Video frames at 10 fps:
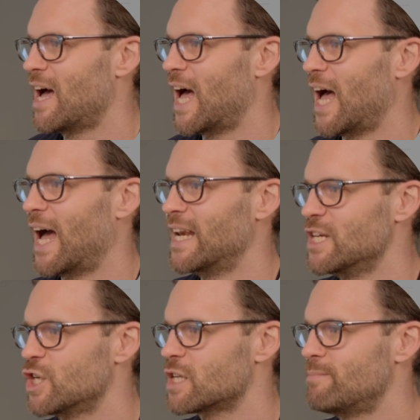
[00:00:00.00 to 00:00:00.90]
uh, and it
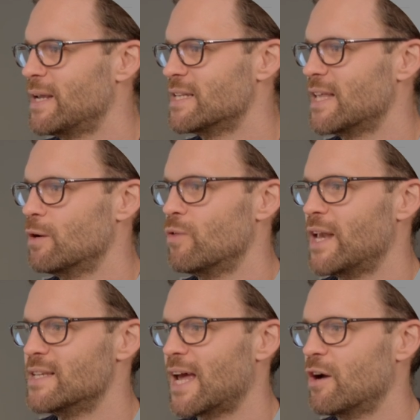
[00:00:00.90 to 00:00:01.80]
just means that it will
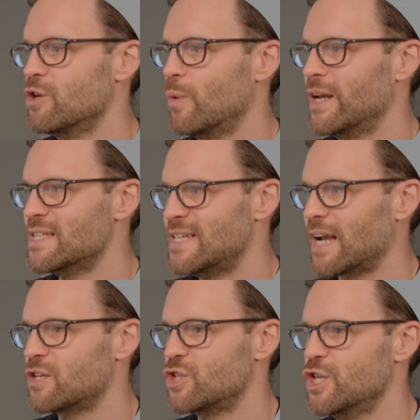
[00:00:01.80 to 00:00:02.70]
then tell you when it's
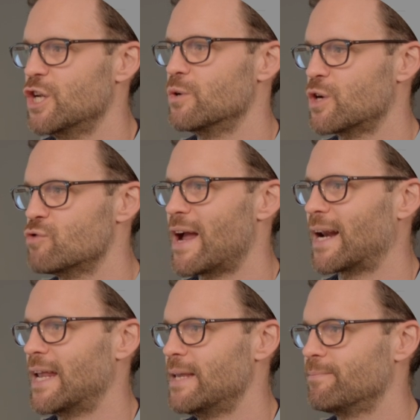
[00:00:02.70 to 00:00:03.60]
next due
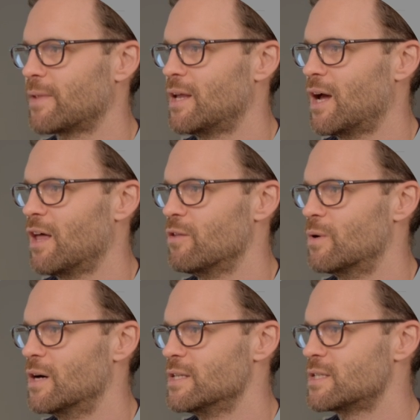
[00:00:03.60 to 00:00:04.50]
correctly.
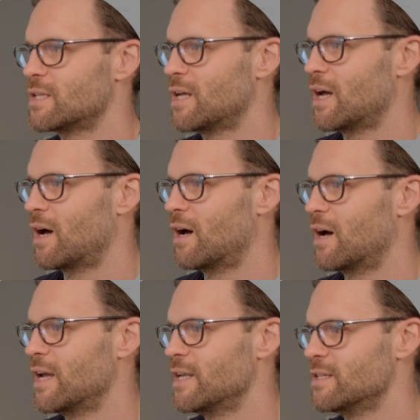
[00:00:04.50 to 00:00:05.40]
Otherwise,
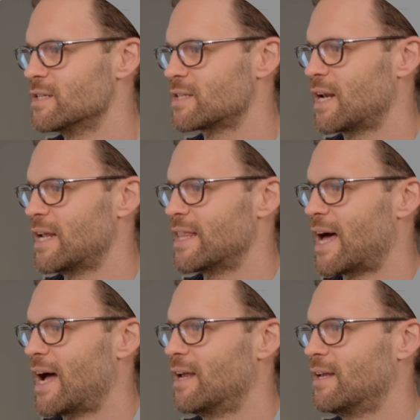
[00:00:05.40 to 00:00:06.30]
I just clear
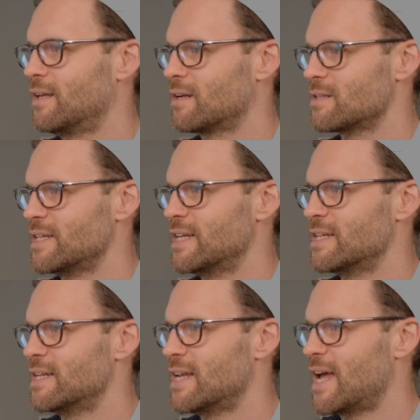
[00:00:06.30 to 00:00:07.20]
that because I did it
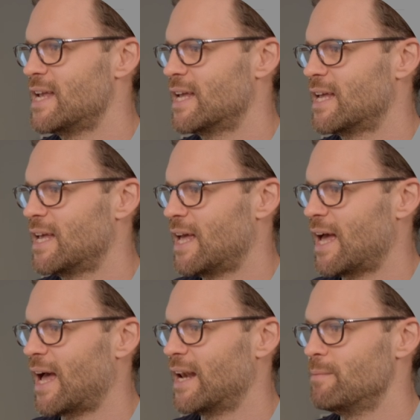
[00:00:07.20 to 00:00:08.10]
today
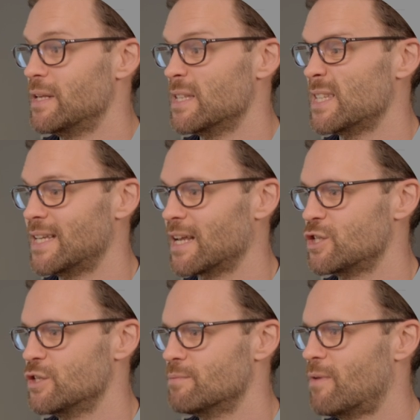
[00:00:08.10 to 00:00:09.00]
and it means it's next
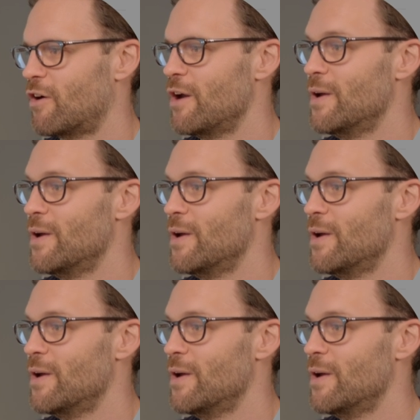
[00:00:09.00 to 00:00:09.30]
to you tomorrow